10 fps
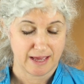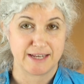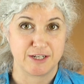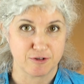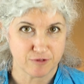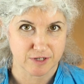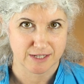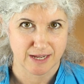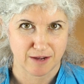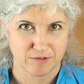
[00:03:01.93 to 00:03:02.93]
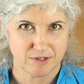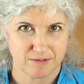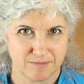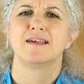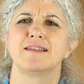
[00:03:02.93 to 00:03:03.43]
a different sound.
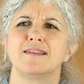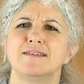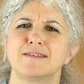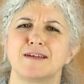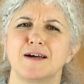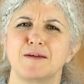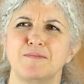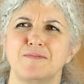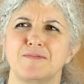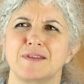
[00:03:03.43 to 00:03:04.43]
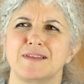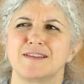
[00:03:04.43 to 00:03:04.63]
This time,